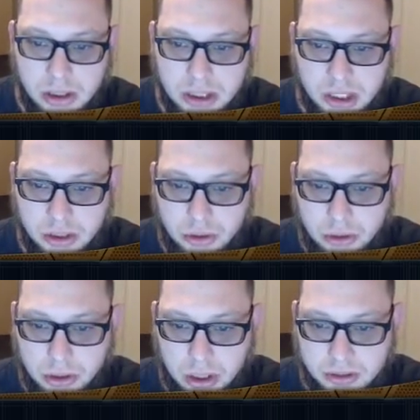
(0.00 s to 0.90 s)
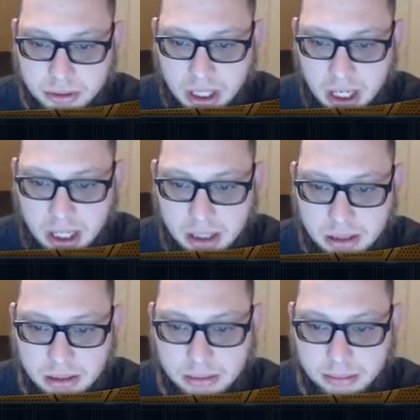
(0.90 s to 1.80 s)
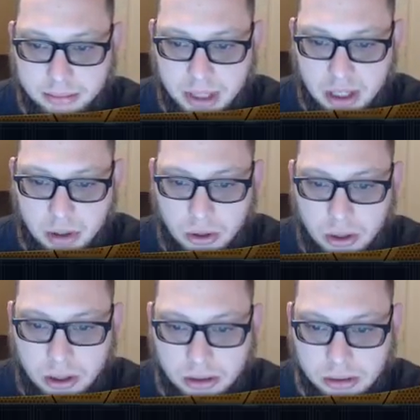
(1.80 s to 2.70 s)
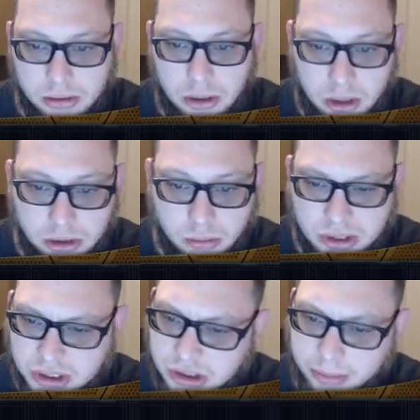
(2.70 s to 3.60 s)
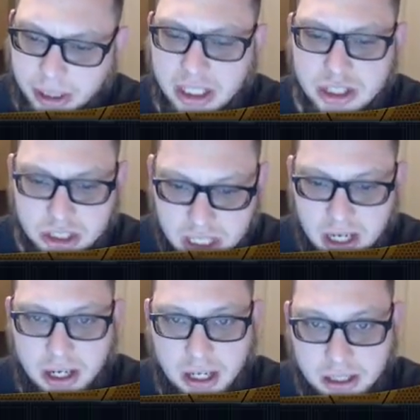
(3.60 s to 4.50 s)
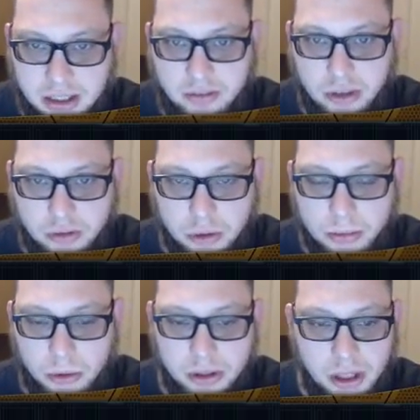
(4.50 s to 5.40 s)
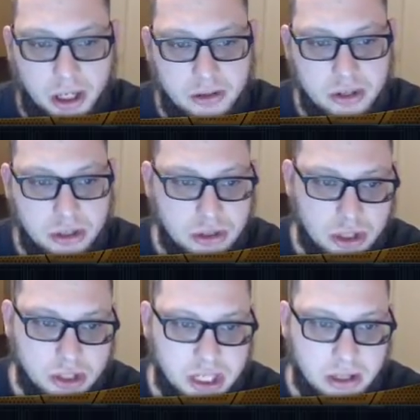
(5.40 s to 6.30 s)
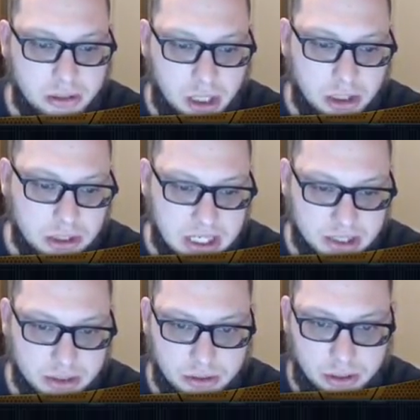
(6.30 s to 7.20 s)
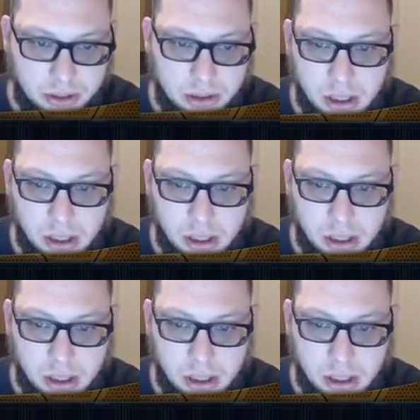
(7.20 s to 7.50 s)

send 2 cards from your hand, or what is it, banish your entire hand if you have 2 or more in there, and then you search out grass is greener.